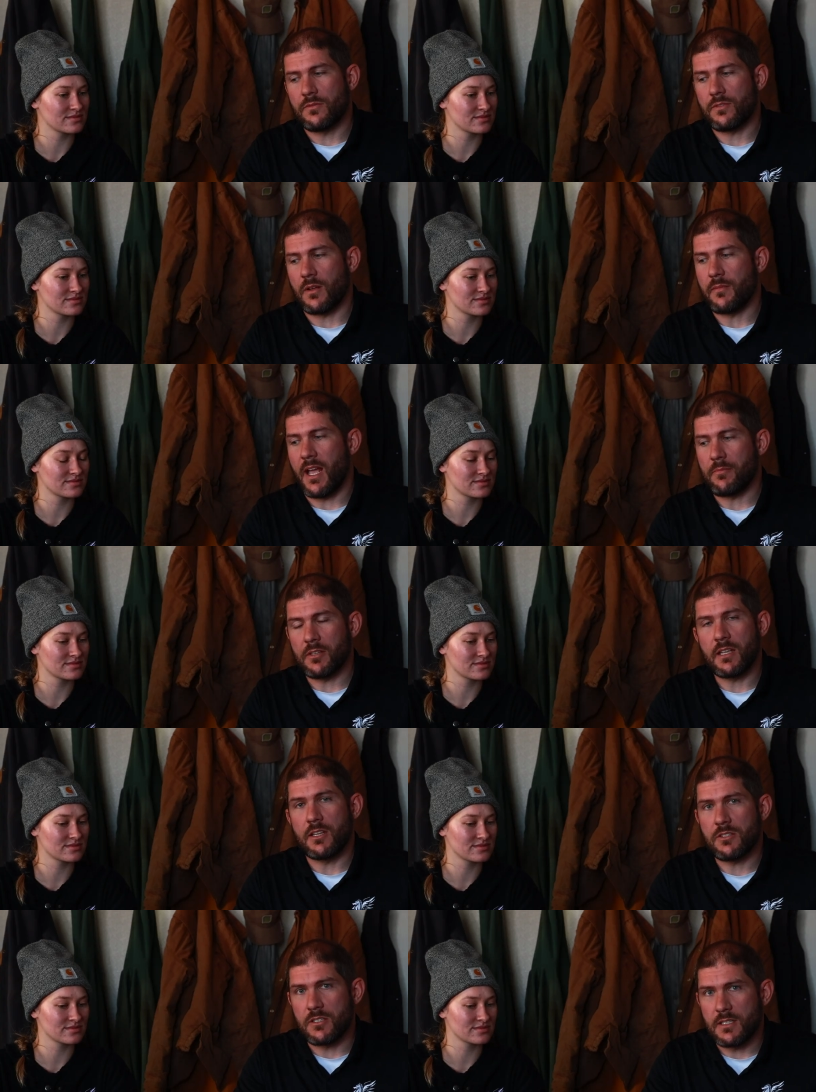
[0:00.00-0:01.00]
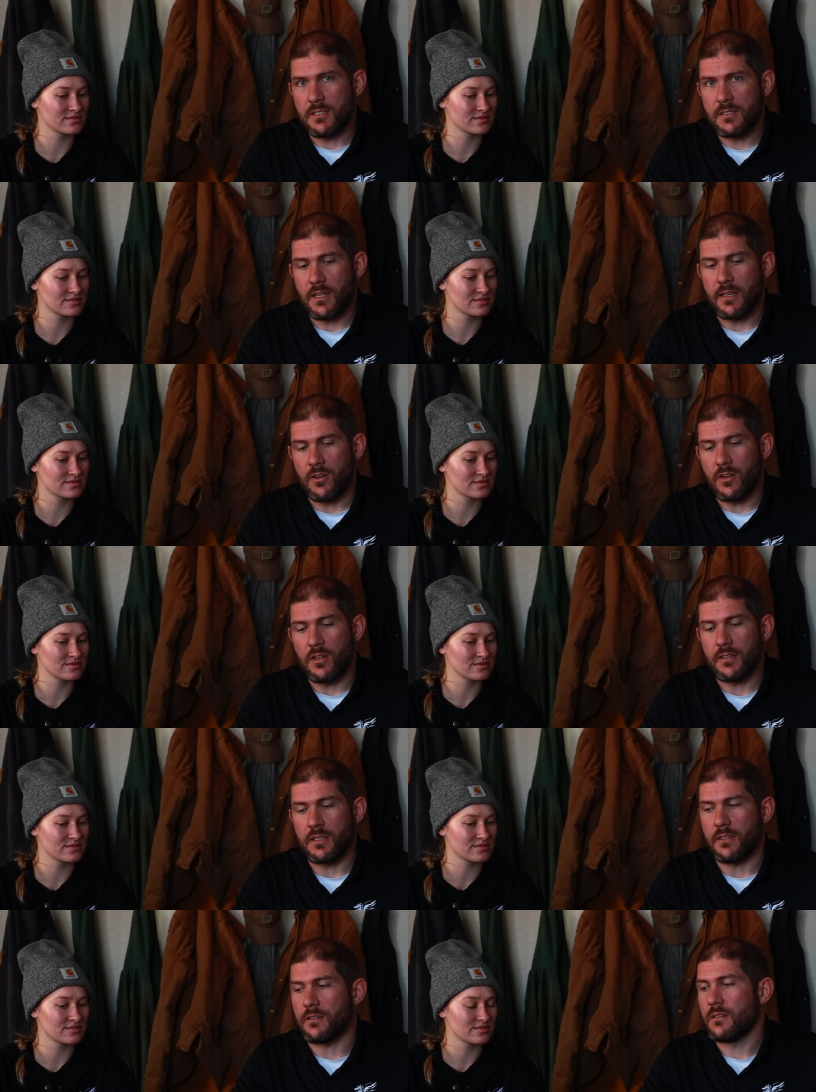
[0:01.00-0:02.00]
Speaker 1: from Application Insight on
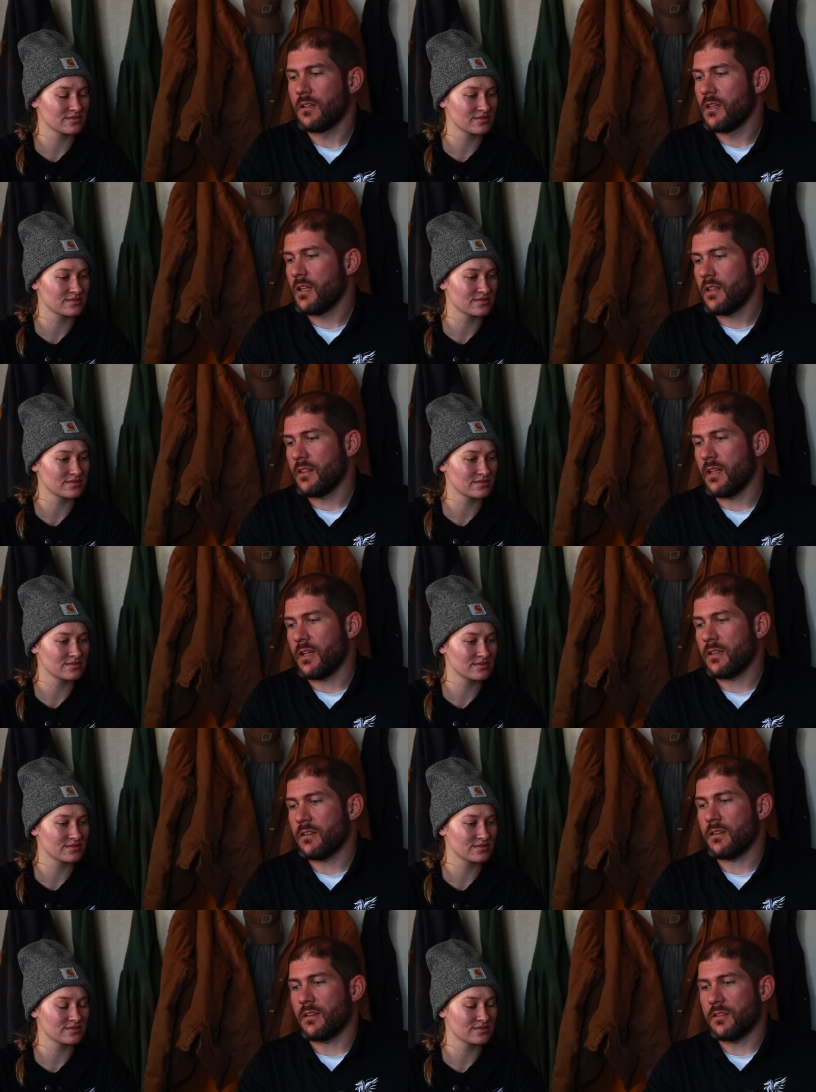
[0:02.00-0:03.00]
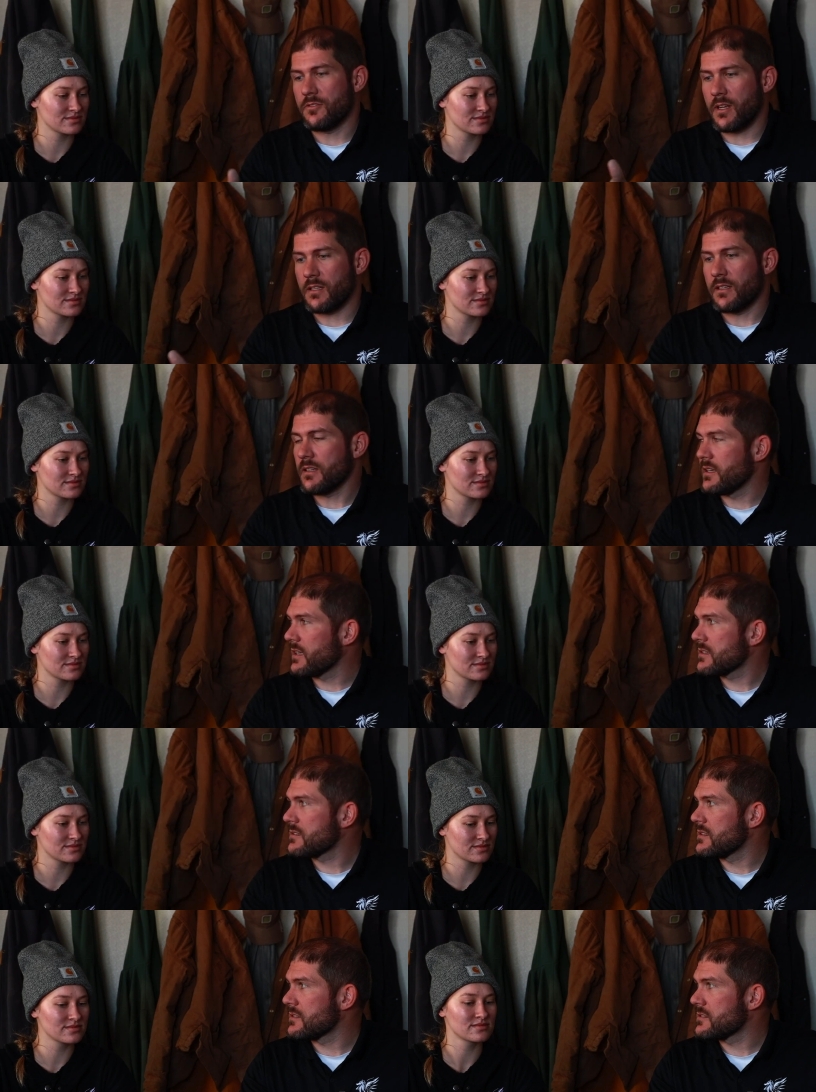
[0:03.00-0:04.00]
here that uh, directly
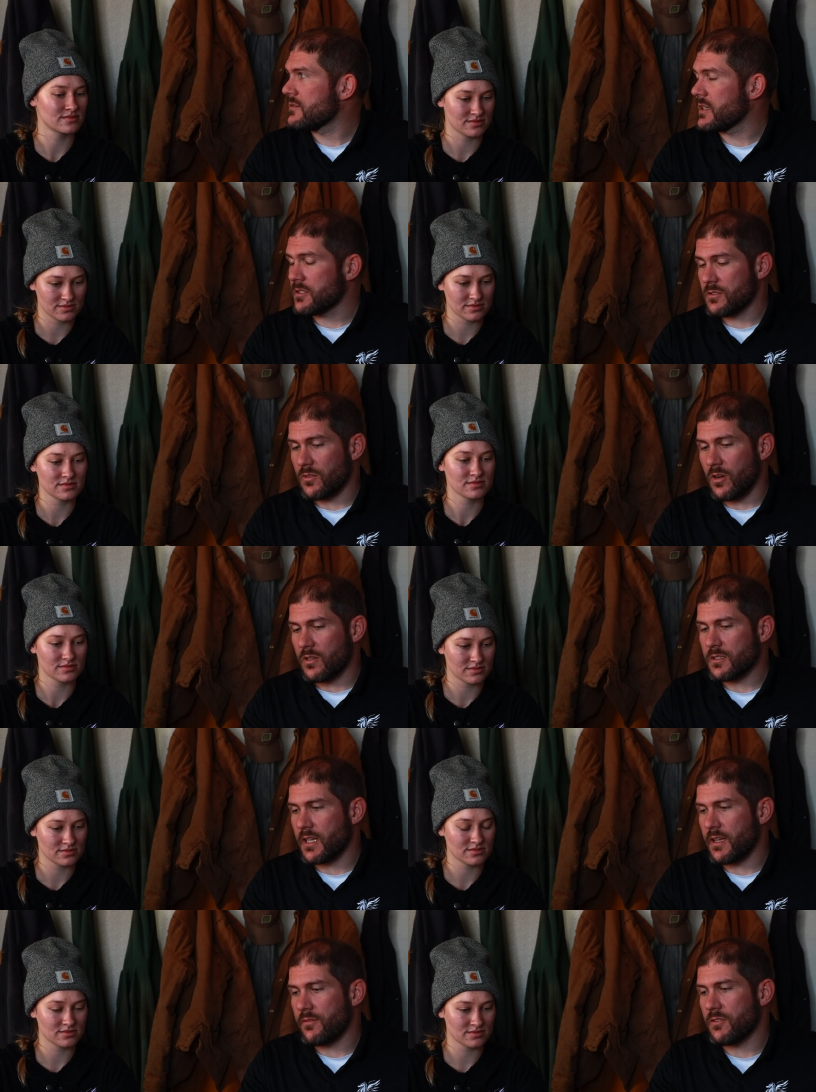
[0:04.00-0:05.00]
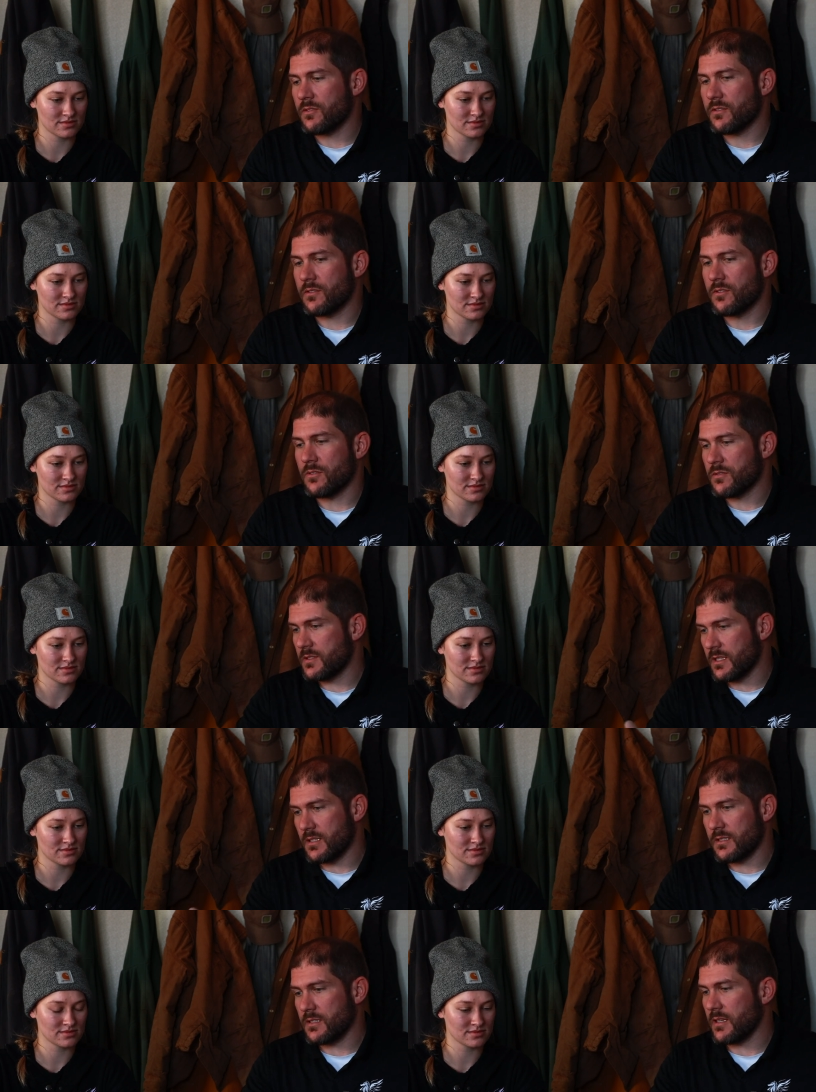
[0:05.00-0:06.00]
connects to this device. So as I have the, those
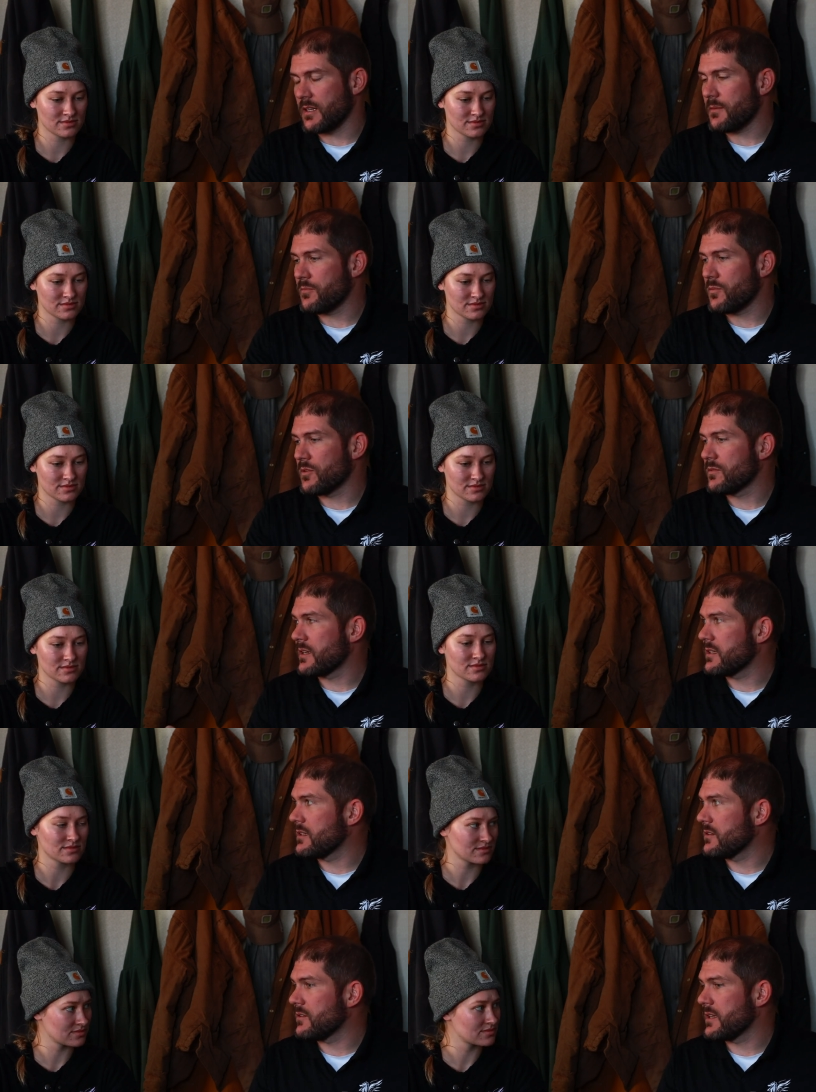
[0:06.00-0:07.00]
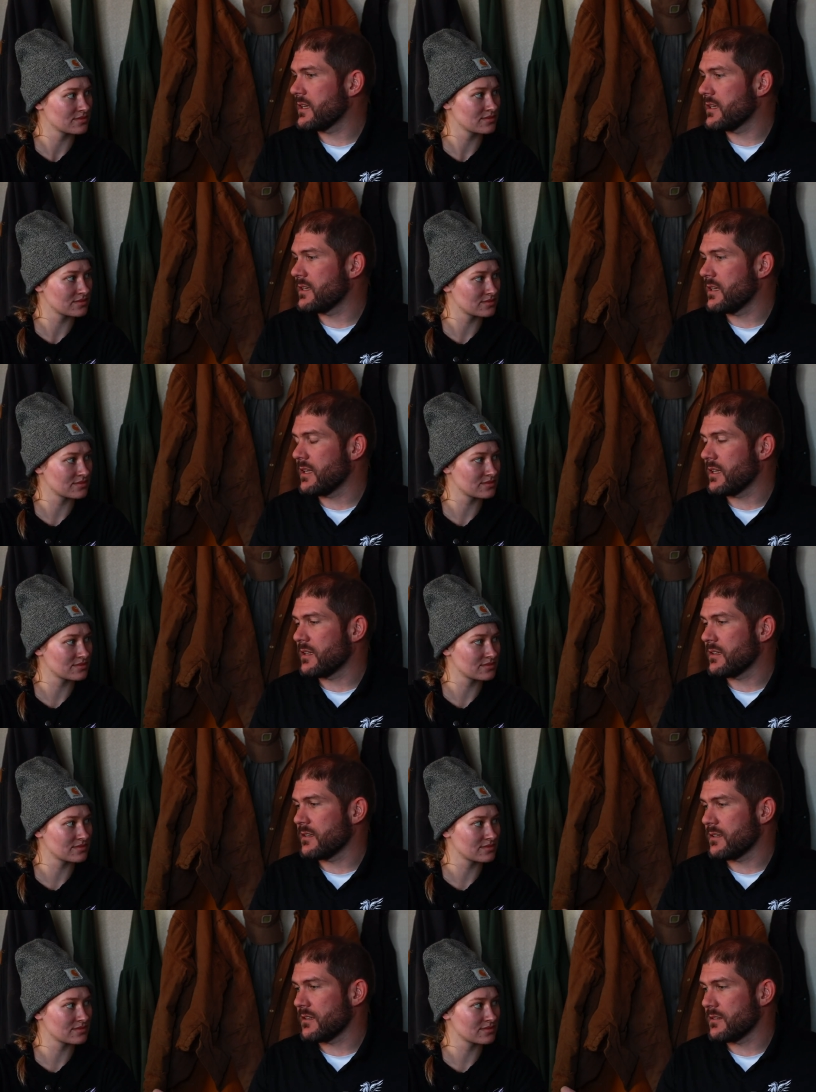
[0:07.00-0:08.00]
things set up, we're ready to go ahead
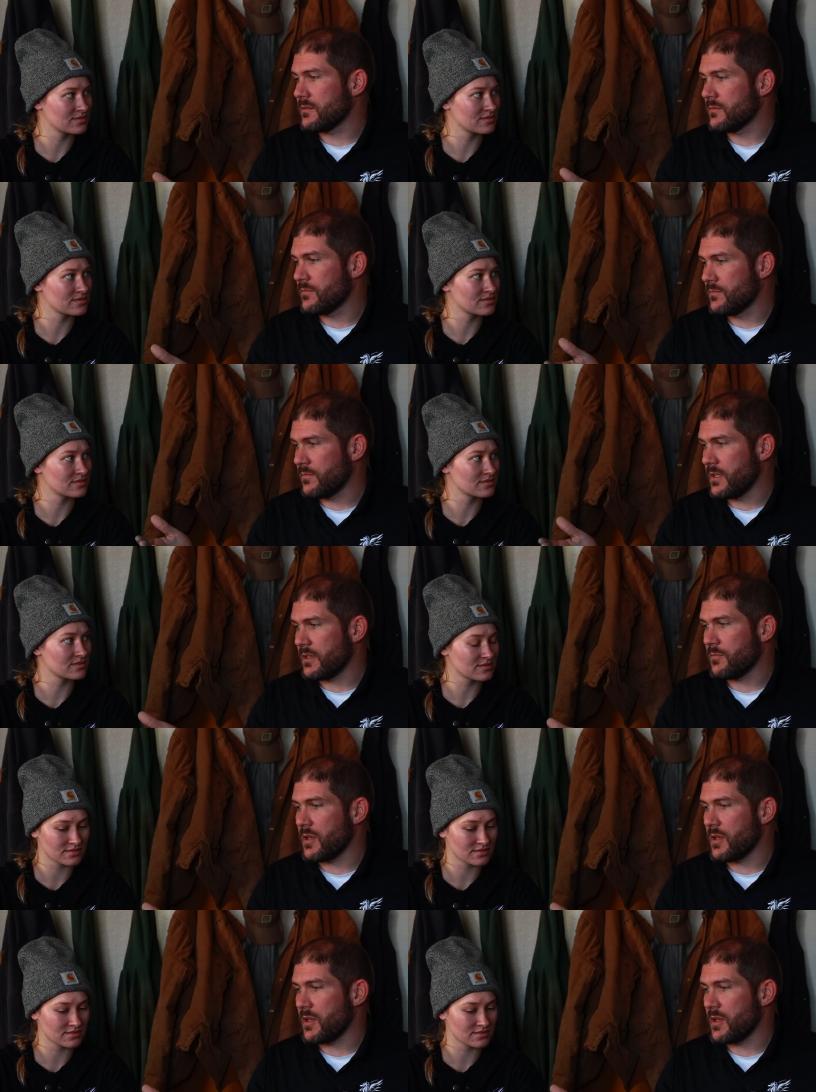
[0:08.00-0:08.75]
and uh, get the